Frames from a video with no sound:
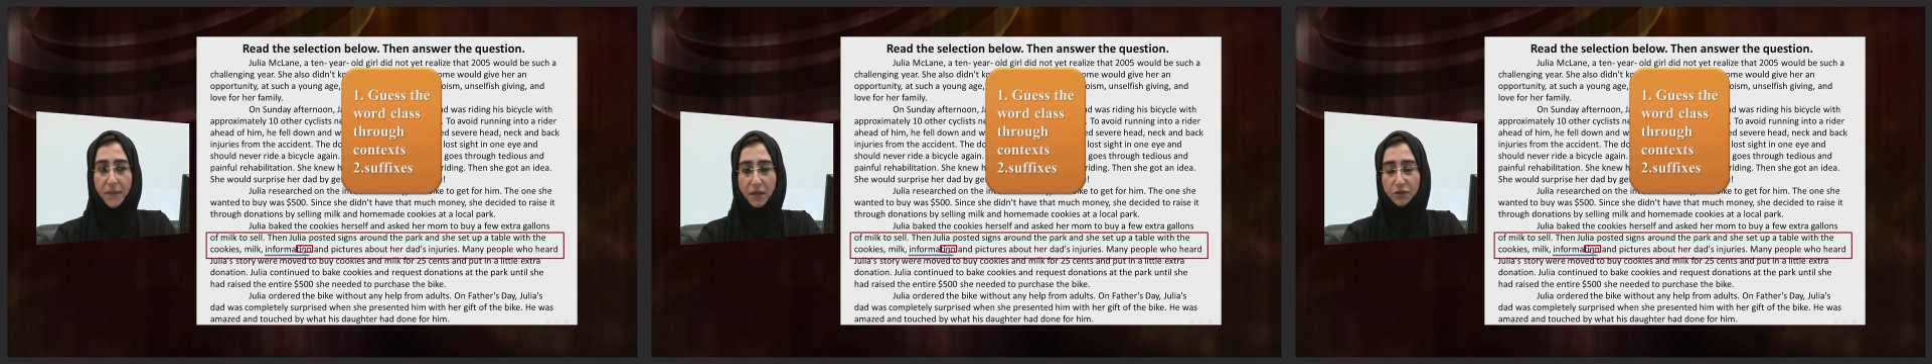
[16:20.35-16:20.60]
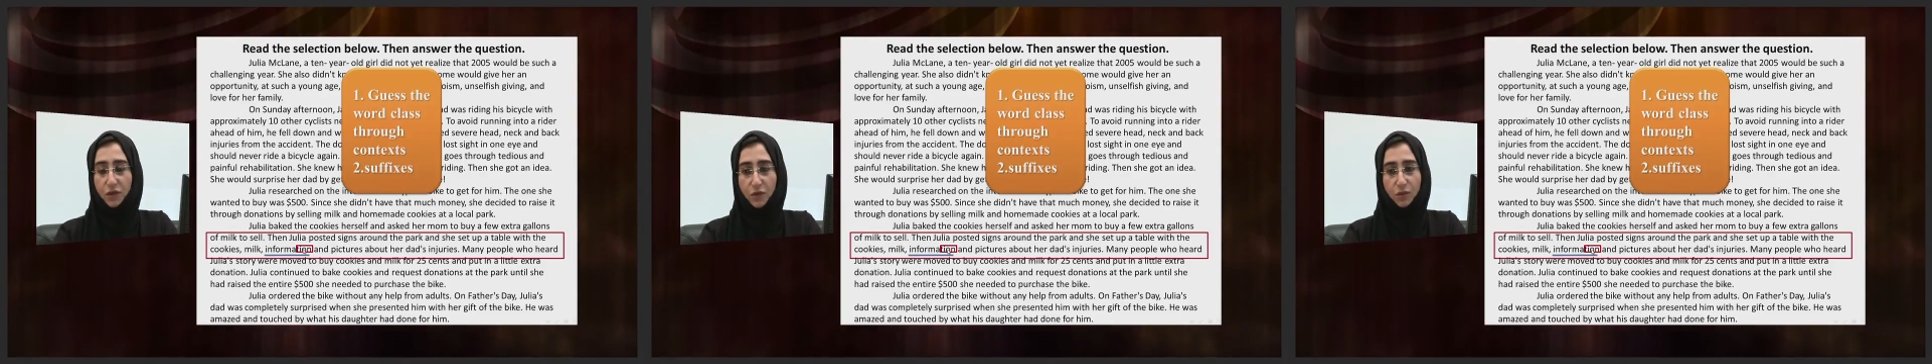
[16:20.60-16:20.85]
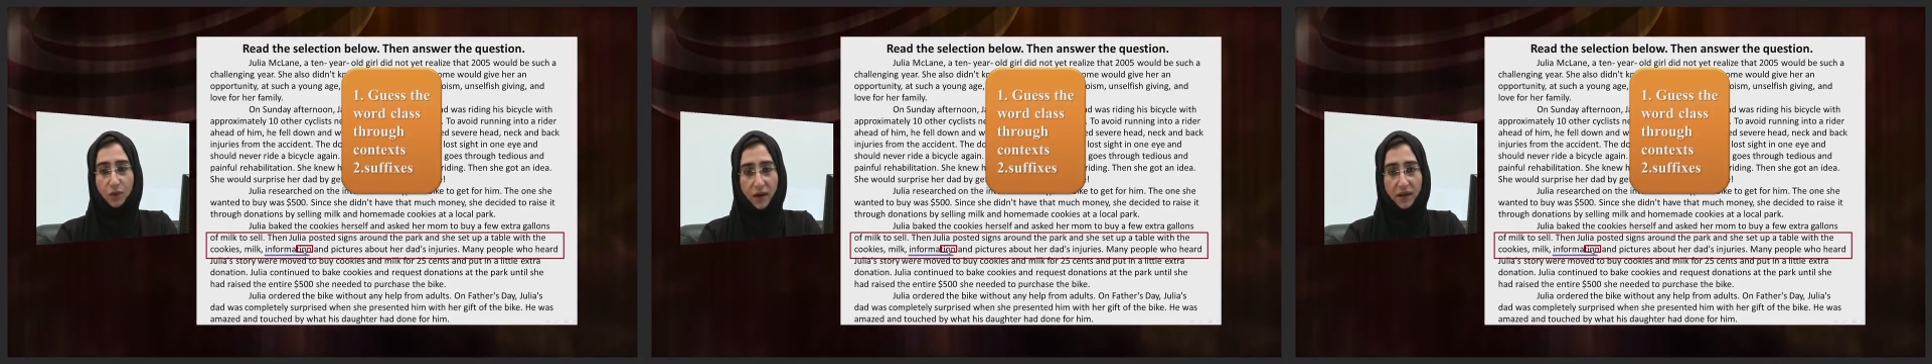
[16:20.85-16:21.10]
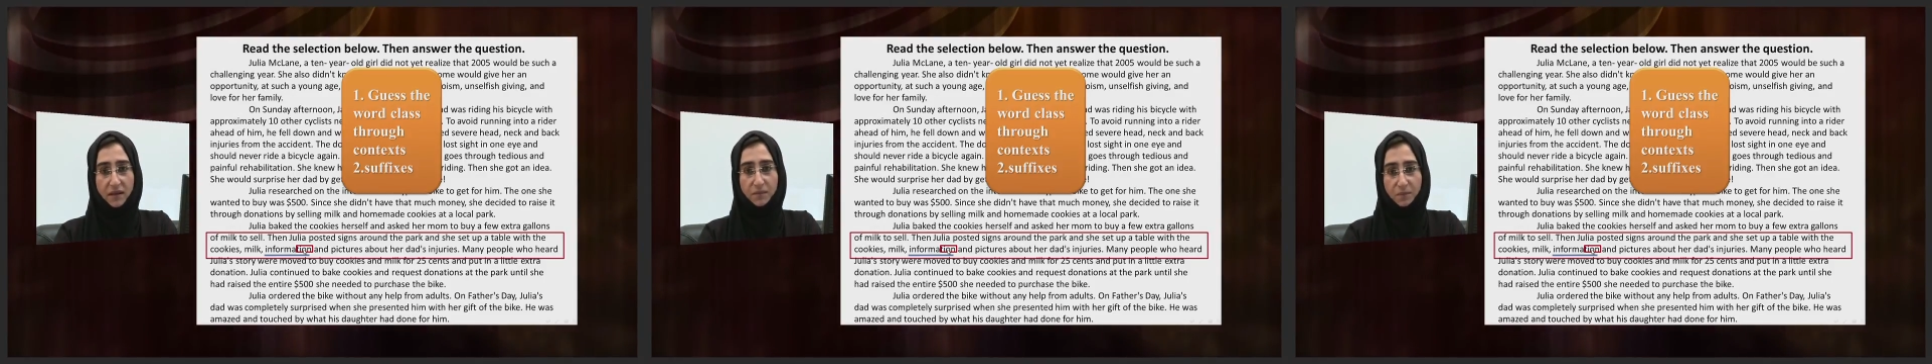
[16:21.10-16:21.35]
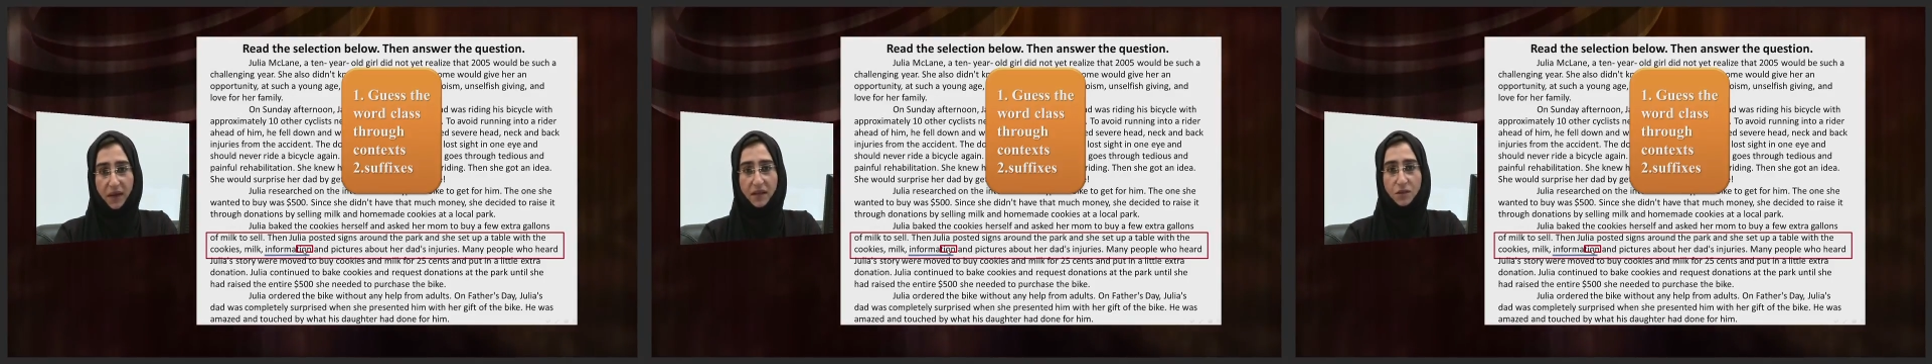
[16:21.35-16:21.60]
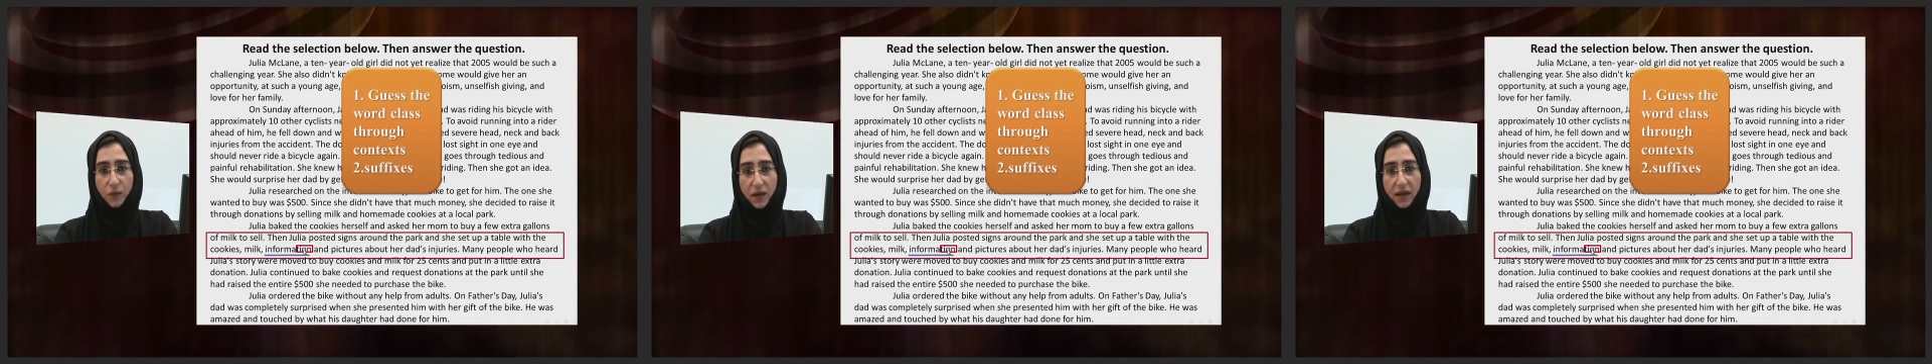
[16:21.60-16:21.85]
if you read
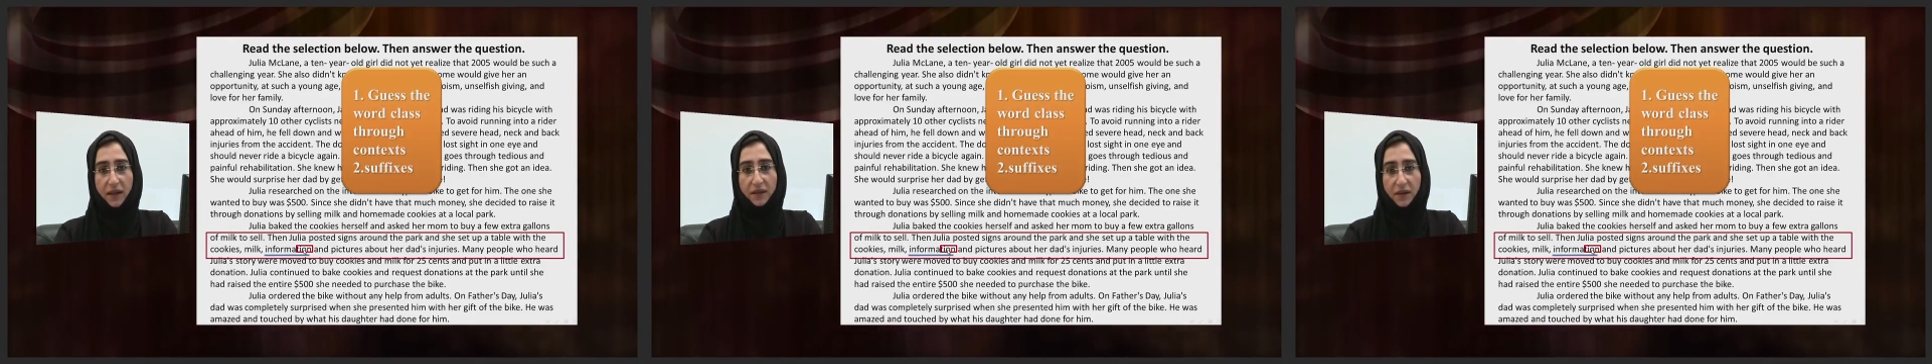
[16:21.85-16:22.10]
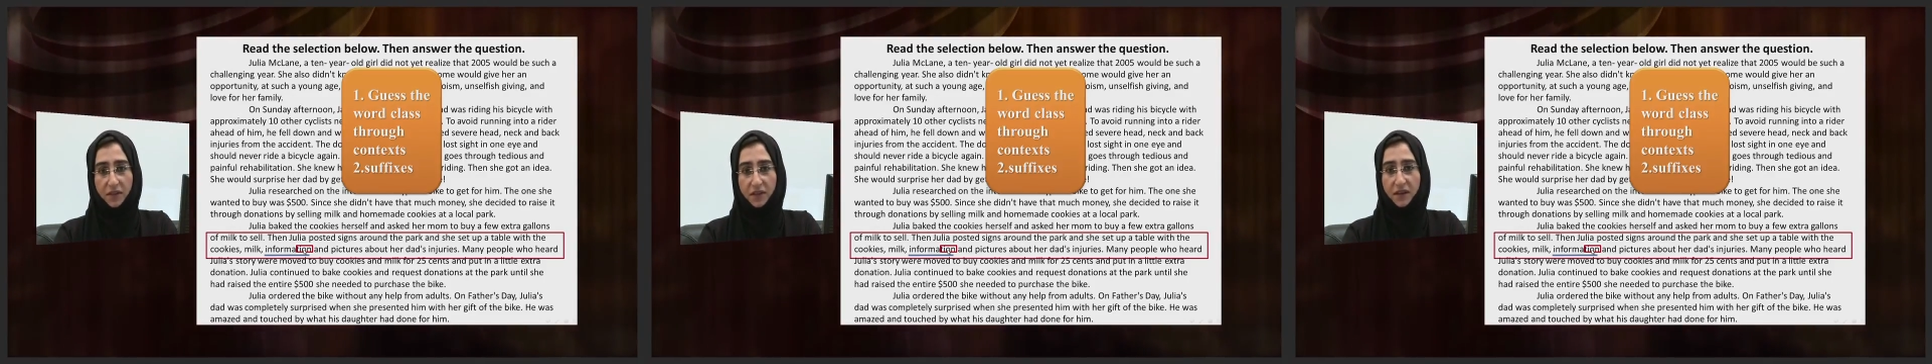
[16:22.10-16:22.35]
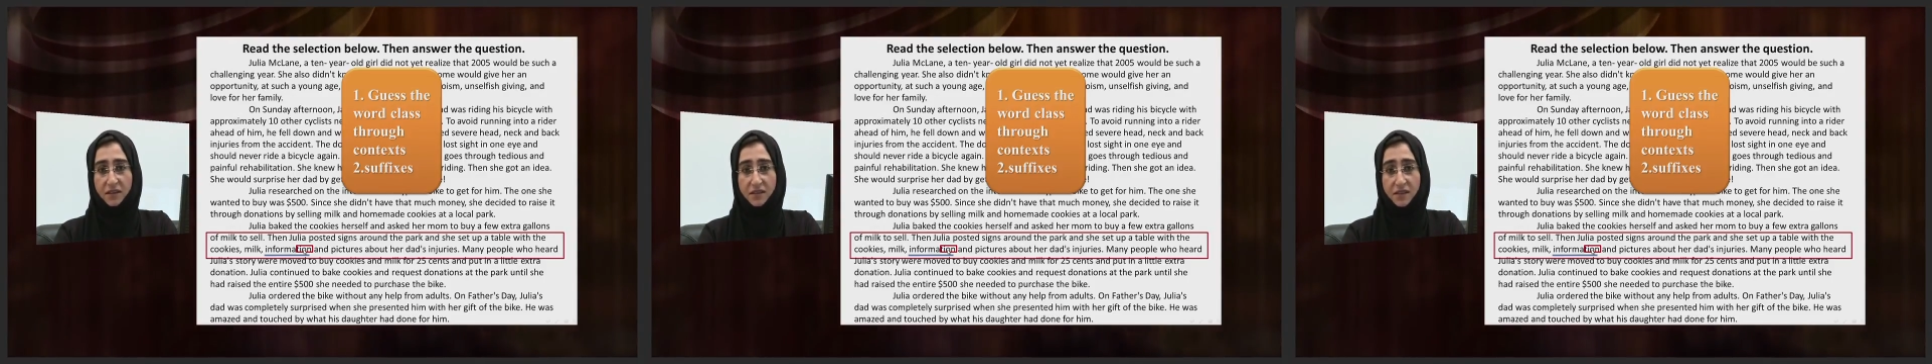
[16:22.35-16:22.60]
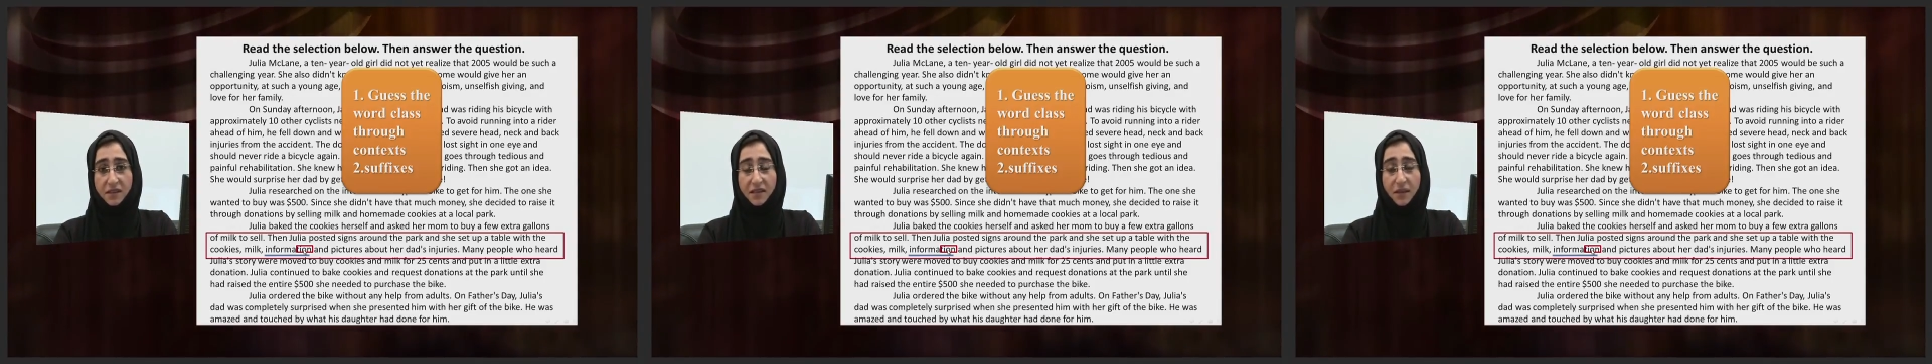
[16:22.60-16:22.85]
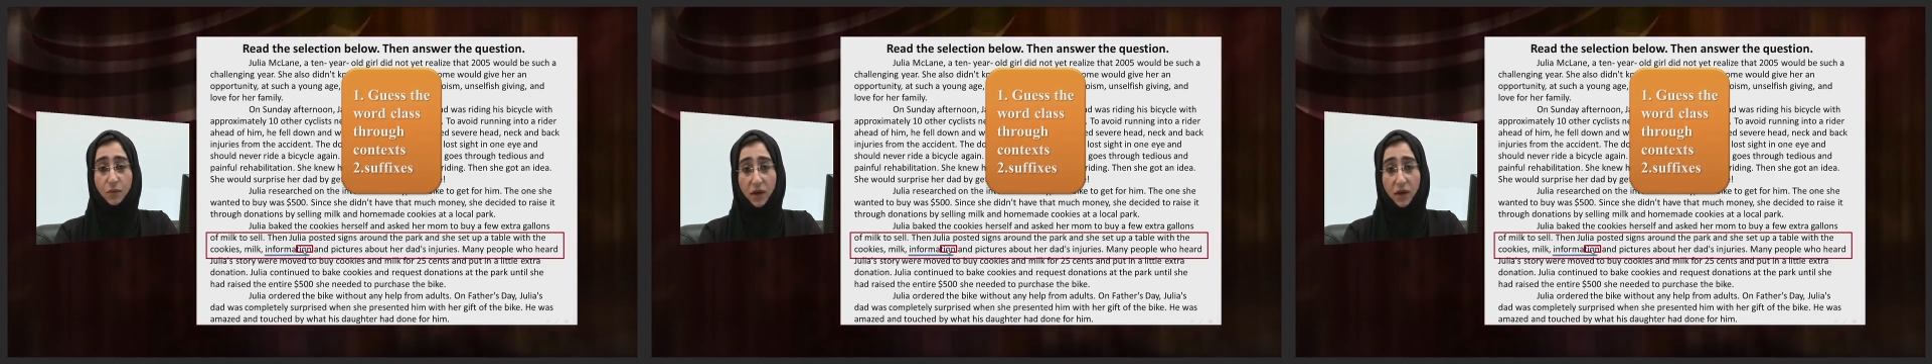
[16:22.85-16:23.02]
page 136 and